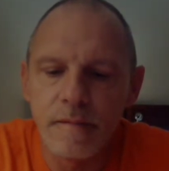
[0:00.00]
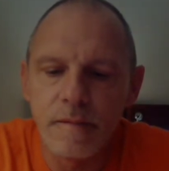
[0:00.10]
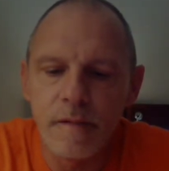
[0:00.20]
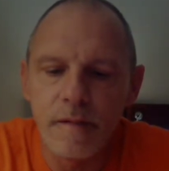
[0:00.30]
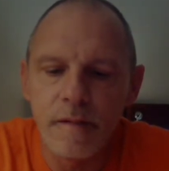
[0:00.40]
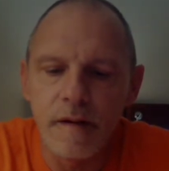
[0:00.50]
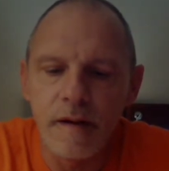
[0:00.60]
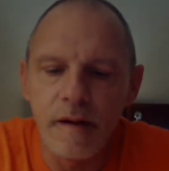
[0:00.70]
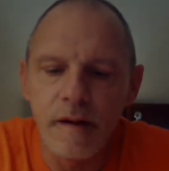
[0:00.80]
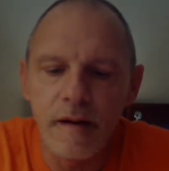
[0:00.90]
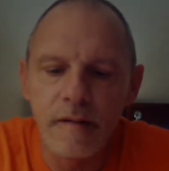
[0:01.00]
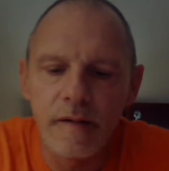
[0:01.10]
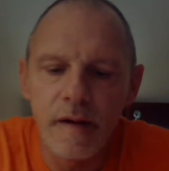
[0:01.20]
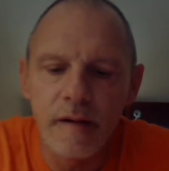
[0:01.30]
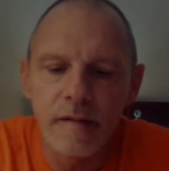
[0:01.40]
where in the heck
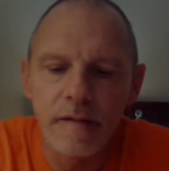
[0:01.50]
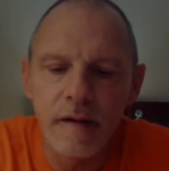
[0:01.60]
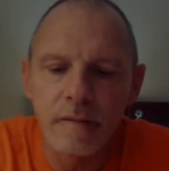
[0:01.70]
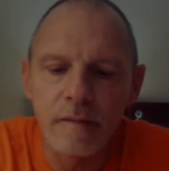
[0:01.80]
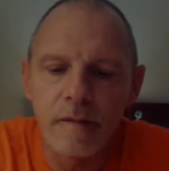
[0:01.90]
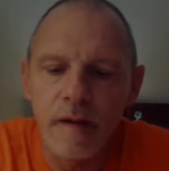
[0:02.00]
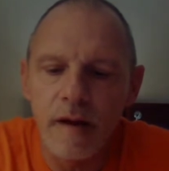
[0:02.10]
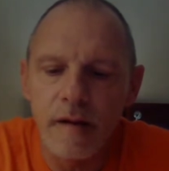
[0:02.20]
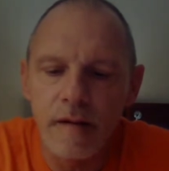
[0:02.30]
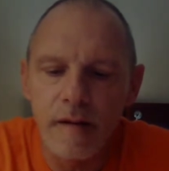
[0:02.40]
did I get that word at?